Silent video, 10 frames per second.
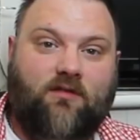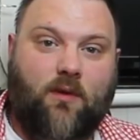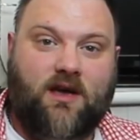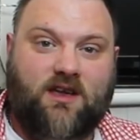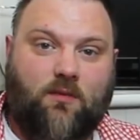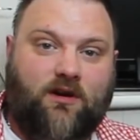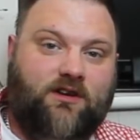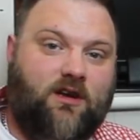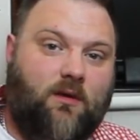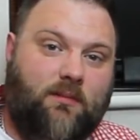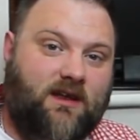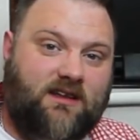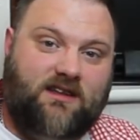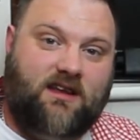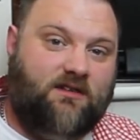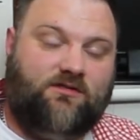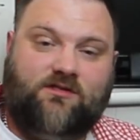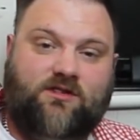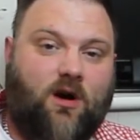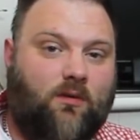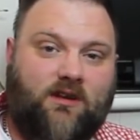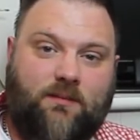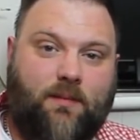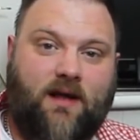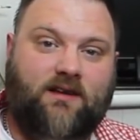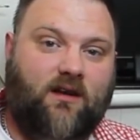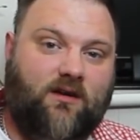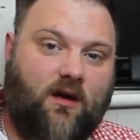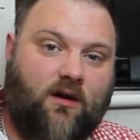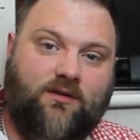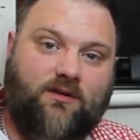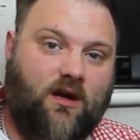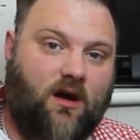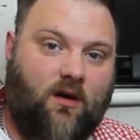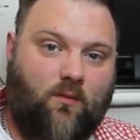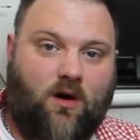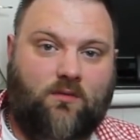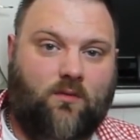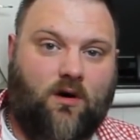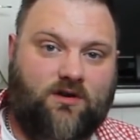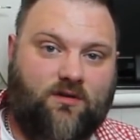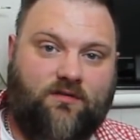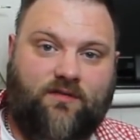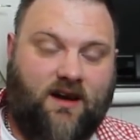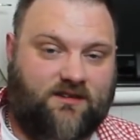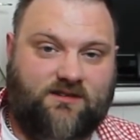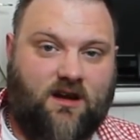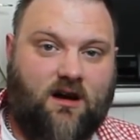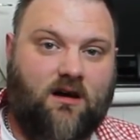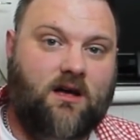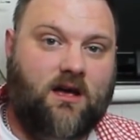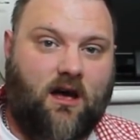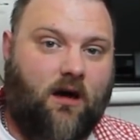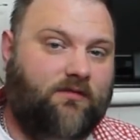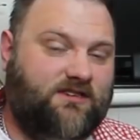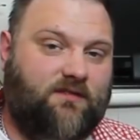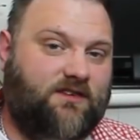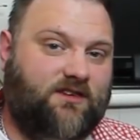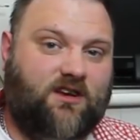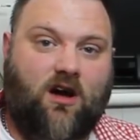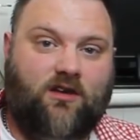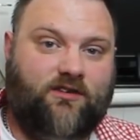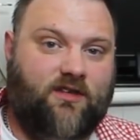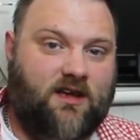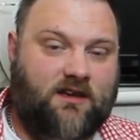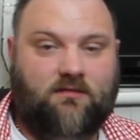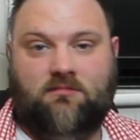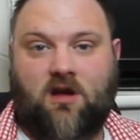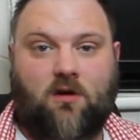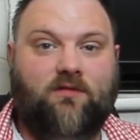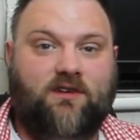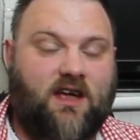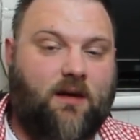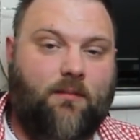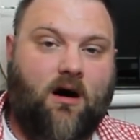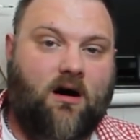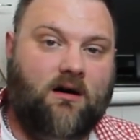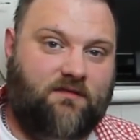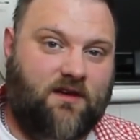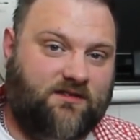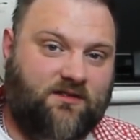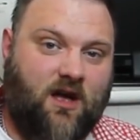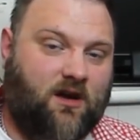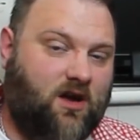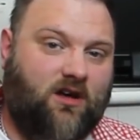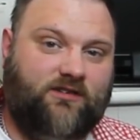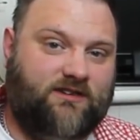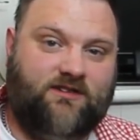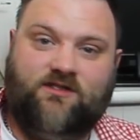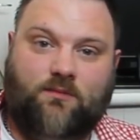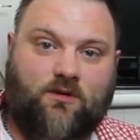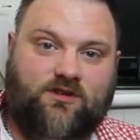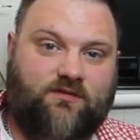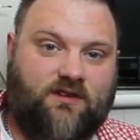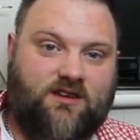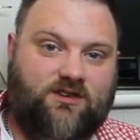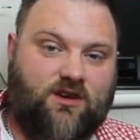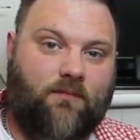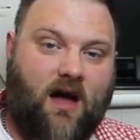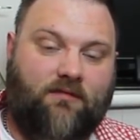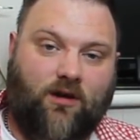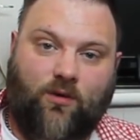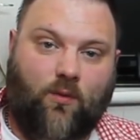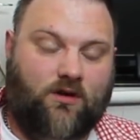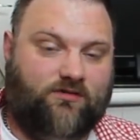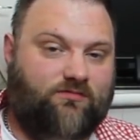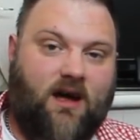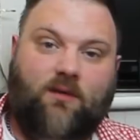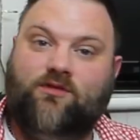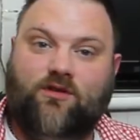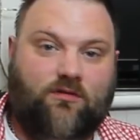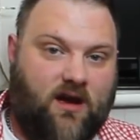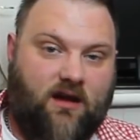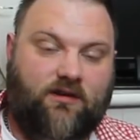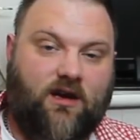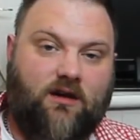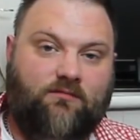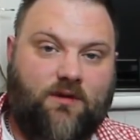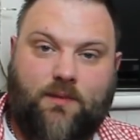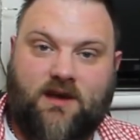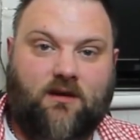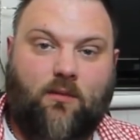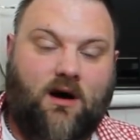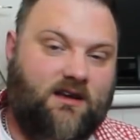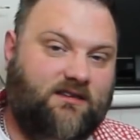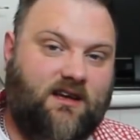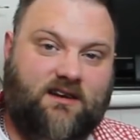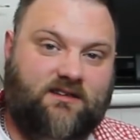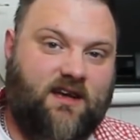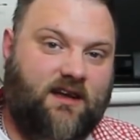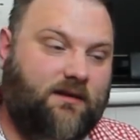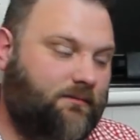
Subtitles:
way you want to do. I mean, it's totally dependent on what your factors are. Obviously, if it's a cost thing, go for DMR. If it's a cost isn't so much of an issue, have a look what's around your area, repeater wise, like I said.